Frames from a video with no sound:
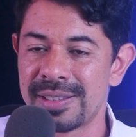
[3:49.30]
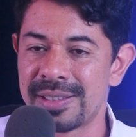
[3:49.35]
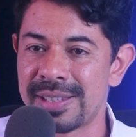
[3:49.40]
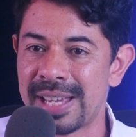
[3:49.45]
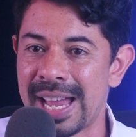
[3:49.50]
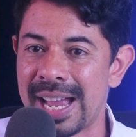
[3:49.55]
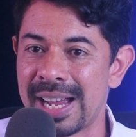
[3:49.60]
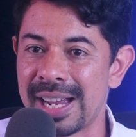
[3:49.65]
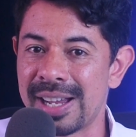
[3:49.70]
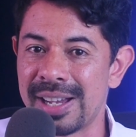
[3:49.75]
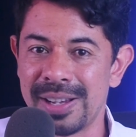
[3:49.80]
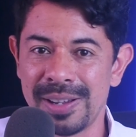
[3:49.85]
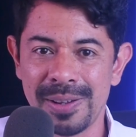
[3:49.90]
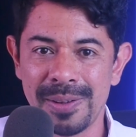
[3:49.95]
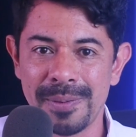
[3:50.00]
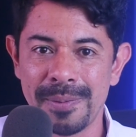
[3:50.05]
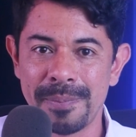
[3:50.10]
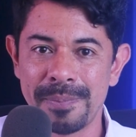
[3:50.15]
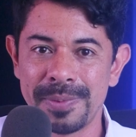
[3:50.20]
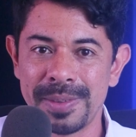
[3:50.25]
tank,
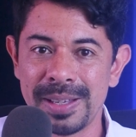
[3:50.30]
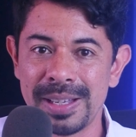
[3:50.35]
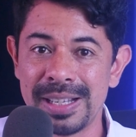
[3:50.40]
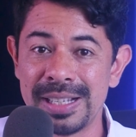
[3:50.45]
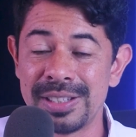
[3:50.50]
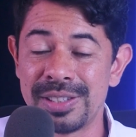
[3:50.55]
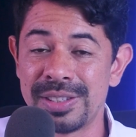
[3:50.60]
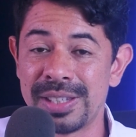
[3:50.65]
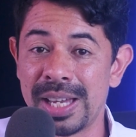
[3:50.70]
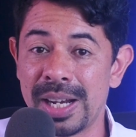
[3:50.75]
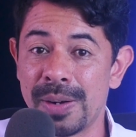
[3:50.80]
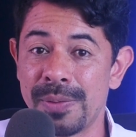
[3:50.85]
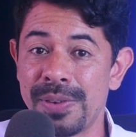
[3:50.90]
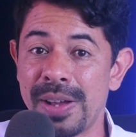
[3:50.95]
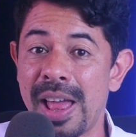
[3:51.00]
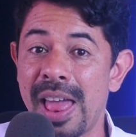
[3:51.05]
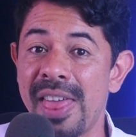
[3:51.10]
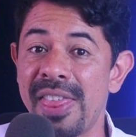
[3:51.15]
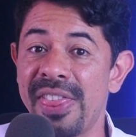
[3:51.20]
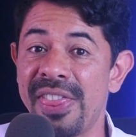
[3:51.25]
instead
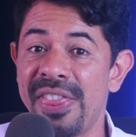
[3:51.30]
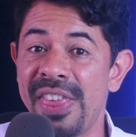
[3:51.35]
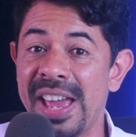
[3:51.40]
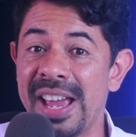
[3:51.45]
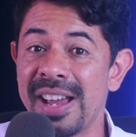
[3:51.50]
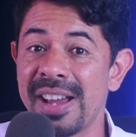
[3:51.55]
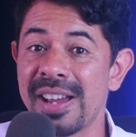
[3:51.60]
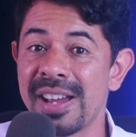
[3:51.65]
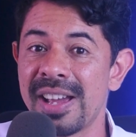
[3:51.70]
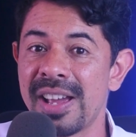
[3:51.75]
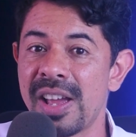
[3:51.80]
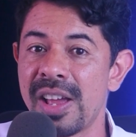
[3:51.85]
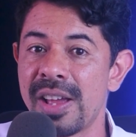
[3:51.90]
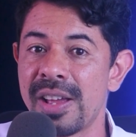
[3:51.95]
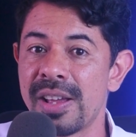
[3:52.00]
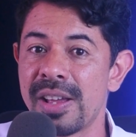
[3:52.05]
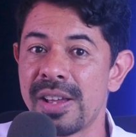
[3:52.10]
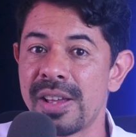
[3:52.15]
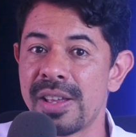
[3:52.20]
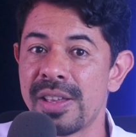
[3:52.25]
of think,
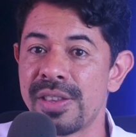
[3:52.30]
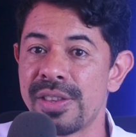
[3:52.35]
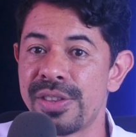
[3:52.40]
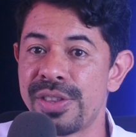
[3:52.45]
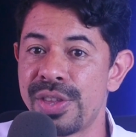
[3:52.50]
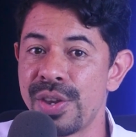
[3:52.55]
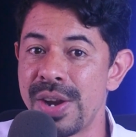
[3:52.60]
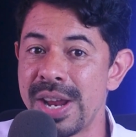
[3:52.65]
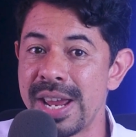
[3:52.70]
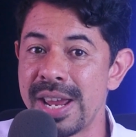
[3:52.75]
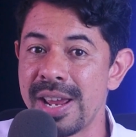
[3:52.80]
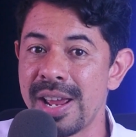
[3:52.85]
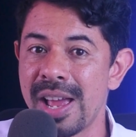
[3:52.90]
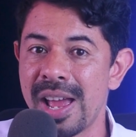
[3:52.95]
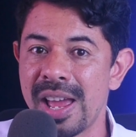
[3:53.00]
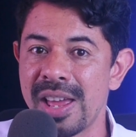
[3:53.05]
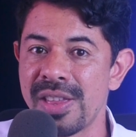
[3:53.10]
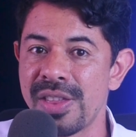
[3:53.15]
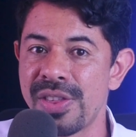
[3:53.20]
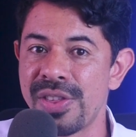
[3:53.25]
three,
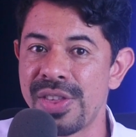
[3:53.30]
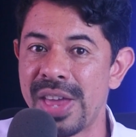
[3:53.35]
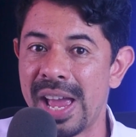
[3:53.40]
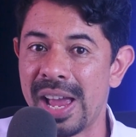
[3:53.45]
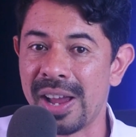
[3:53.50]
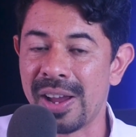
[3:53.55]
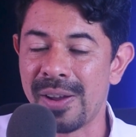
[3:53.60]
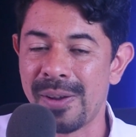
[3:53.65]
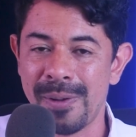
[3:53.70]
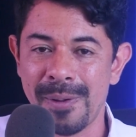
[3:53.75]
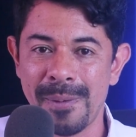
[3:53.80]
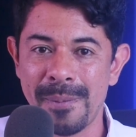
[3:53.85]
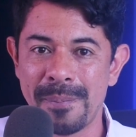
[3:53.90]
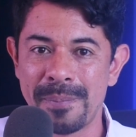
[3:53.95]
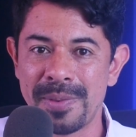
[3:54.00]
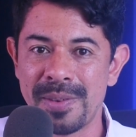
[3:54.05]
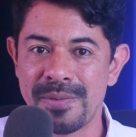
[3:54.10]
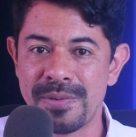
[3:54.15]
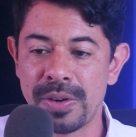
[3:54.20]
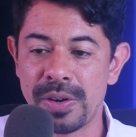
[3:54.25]
thank.
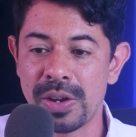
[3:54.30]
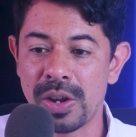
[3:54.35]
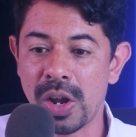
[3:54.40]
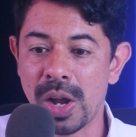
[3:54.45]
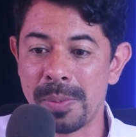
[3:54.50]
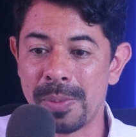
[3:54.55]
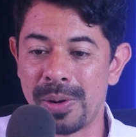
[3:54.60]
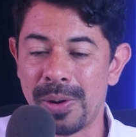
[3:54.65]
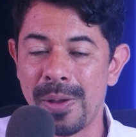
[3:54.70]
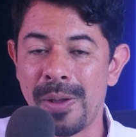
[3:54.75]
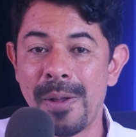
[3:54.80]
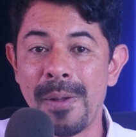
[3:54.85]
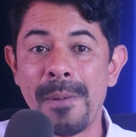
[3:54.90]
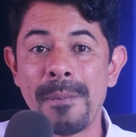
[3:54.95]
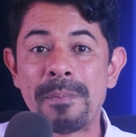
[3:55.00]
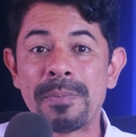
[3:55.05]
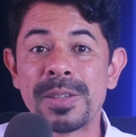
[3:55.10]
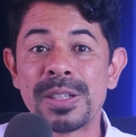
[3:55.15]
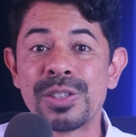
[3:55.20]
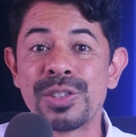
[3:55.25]
Very common.
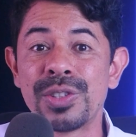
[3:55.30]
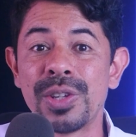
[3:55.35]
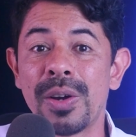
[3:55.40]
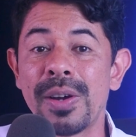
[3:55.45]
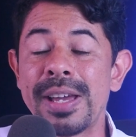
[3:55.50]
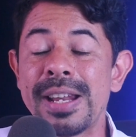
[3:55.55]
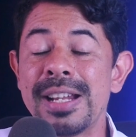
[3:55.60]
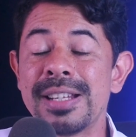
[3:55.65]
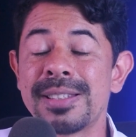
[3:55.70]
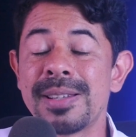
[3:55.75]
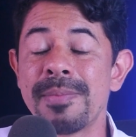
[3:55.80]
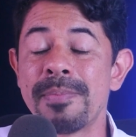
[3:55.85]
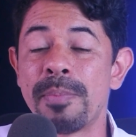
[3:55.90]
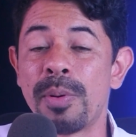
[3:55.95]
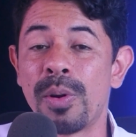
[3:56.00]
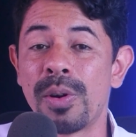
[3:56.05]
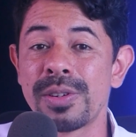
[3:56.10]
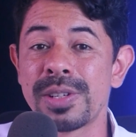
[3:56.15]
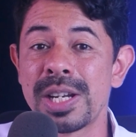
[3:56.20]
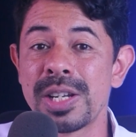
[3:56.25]
So it is
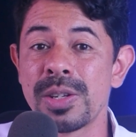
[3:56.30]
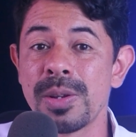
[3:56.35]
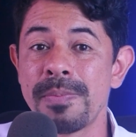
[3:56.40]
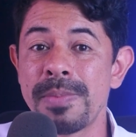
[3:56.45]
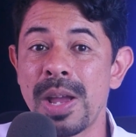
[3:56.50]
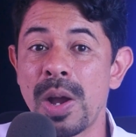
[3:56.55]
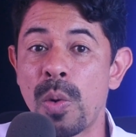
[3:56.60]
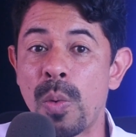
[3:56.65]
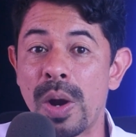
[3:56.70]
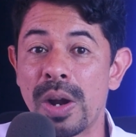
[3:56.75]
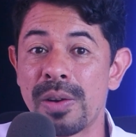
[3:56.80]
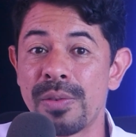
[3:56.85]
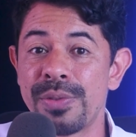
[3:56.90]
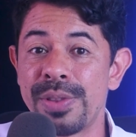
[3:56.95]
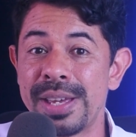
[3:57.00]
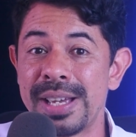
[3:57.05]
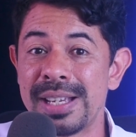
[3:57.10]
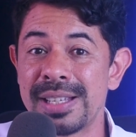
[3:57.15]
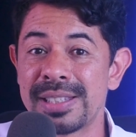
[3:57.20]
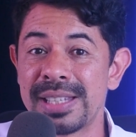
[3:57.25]
important to be aware
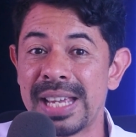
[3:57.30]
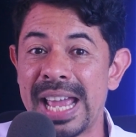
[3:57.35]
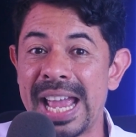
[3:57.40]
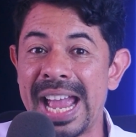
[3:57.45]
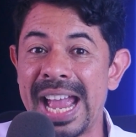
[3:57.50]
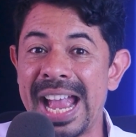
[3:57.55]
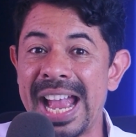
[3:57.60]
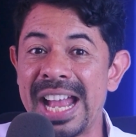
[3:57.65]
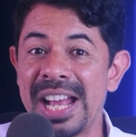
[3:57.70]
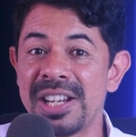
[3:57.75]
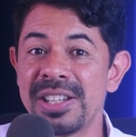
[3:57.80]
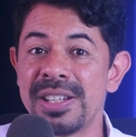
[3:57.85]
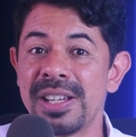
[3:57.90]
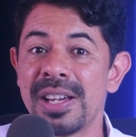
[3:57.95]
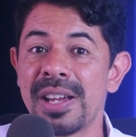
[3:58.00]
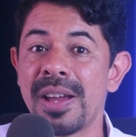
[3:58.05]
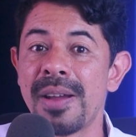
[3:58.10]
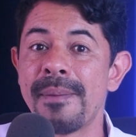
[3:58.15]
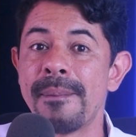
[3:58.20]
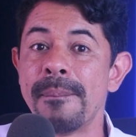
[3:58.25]
of this
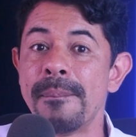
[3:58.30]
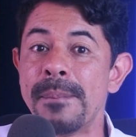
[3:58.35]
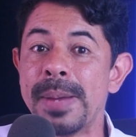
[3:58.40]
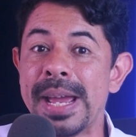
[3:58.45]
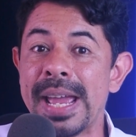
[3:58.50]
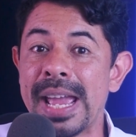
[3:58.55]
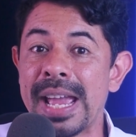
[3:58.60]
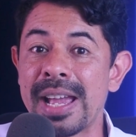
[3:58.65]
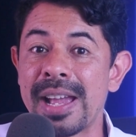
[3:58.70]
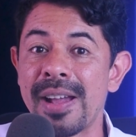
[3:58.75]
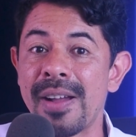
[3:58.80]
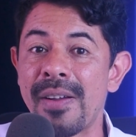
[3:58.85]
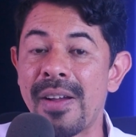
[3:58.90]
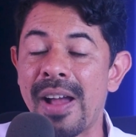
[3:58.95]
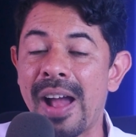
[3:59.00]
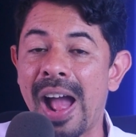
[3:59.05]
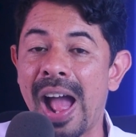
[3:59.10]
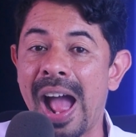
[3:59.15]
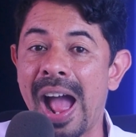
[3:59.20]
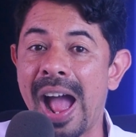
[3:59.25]
and make
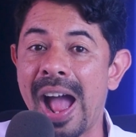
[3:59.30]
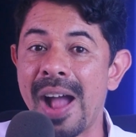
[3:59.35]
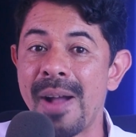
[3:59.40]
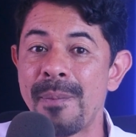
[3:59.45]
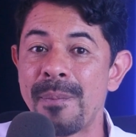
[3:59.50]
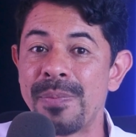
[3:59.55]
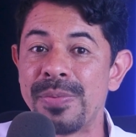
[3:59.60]
a